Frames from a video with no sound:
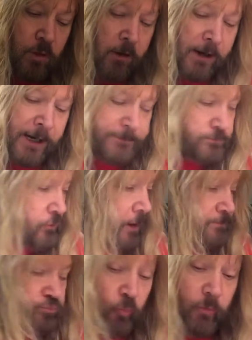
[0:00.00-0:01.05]
All right,
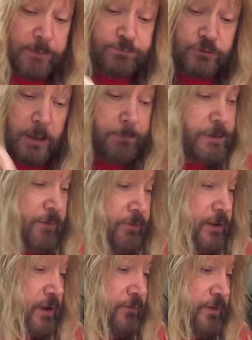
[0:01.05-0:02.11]
I'm
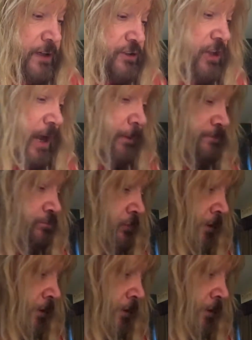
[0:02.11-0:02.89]
definitely gonna finish that one.